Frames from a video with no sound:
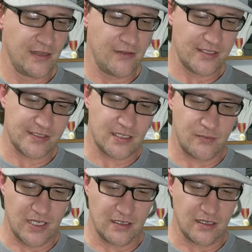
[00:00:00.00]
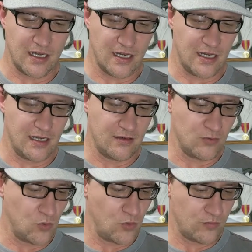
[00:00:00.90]
this coming
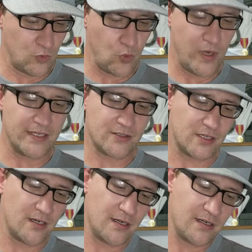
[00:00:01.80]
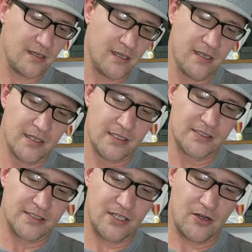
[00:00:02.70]
winter.
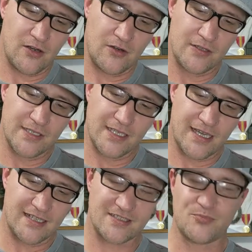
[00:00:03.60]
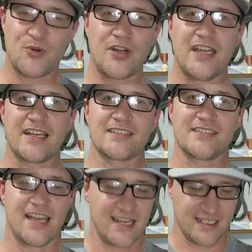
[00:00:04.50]
So it's pretty
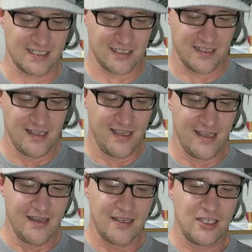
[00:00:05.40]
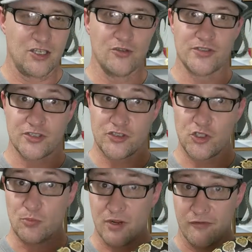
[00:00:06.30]
exciting to use a
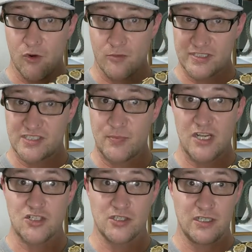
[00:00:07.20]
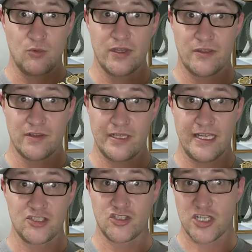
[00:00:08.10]
Superform, especially with the
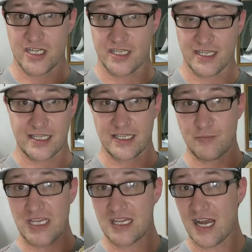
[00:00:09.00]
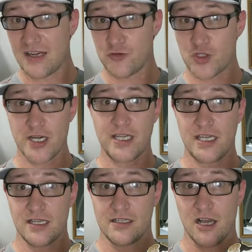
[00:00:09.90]
Lace gene. It can be kind of
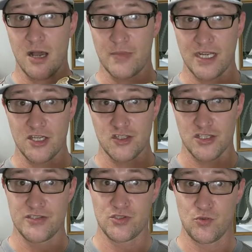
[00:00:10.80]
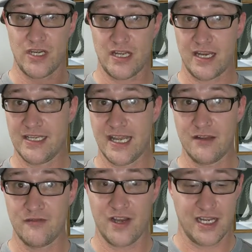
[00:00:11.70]
tricky in combinations when
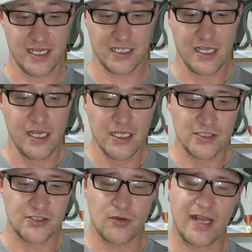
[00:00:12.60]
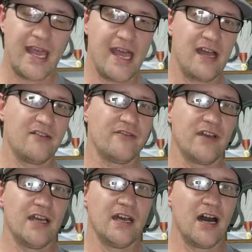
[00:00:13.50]
identifying, so to
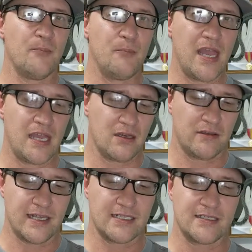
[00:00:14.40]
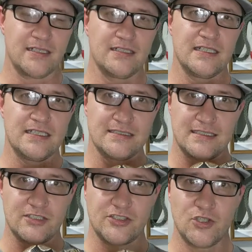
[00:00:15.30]
have a male that is
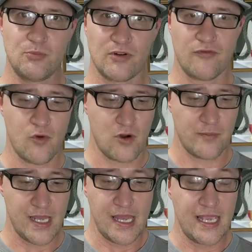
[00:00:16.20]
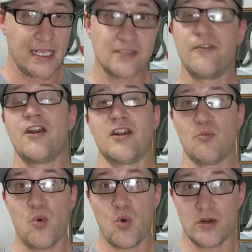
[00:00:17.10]
the Superform is very
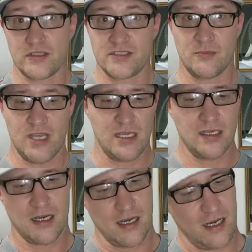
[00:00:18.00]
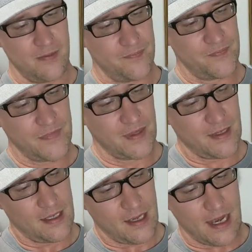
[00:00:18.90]
important to me.
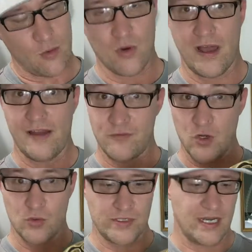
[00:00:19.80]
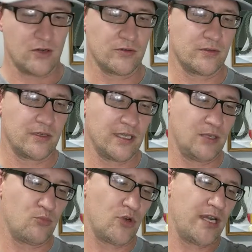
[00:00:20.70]
I will have no doubt
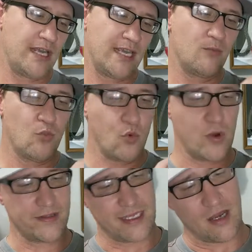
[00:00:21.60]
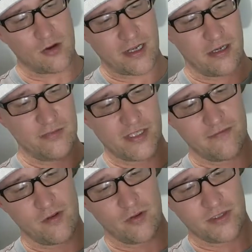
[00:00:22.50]
in breeding him what the outcomes
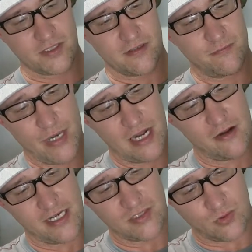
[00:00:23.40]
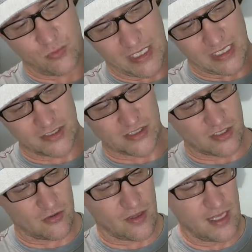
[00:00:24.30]
of those pairings will be,
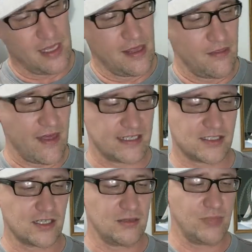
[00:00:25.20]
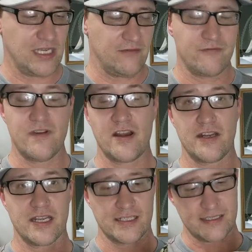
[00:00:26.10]
so that's going to be
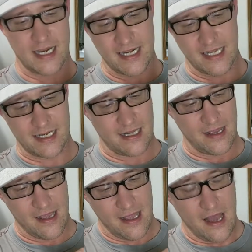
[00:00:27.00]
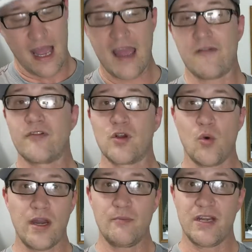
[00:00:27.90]
very exciting, and I have
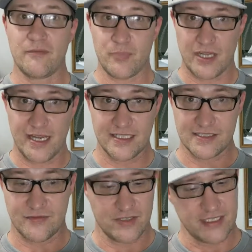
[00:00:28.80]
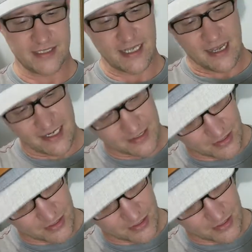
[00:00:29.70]
quite a bit of plans for this guy,